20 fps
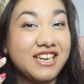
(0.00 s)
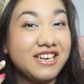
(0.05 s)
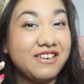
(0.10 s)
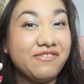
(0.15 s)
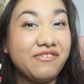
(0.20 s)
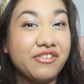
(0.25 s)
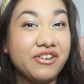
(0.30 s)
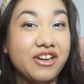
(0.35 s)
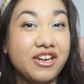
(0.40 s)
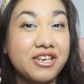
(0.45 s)
I
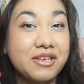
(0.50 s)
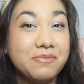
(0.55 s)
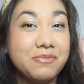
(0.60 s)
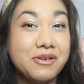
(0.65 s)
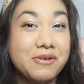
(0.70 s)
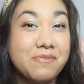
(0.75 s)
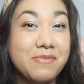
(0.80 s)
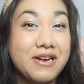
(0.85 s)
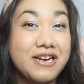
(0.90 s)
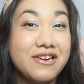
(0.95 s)
forgot to
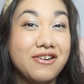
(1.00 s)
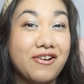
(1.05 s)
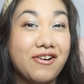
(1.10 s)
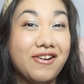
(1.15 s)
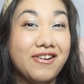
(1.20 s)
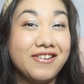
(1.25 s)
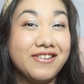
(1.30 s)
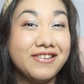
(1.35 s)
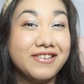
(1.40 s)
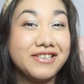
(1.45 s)
put mine
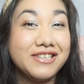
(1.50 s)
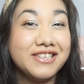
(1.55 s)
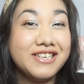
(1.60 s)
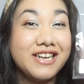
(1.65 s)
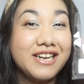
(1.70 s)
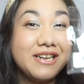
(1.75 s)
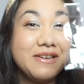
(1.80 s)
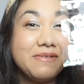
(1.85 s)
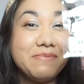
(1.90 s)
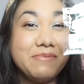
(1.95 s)
on
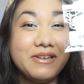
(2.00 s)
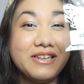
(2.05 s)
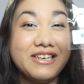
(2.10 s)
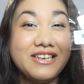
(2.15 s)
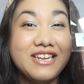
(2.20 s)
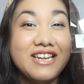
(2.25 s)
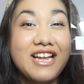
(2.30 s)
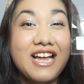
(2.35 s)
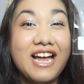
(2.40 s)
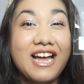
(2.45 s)
today, but
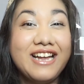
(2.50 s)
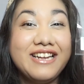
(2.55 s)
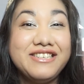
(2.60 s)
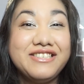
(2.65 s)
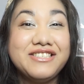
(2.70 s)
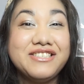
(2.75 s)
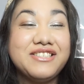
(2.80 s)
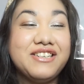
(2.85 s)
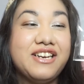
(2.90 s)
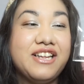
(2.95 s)
I
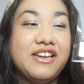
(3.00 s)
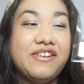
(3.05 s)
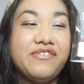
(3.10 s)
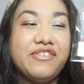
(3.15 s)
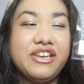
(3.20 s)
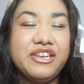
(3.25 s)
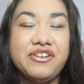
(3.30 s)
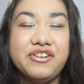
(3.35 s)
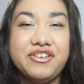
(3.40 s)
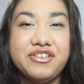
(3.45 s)
just love
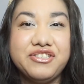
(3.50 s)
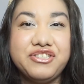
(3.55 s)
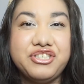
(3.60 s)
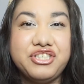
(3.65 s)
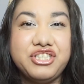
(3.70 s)
a good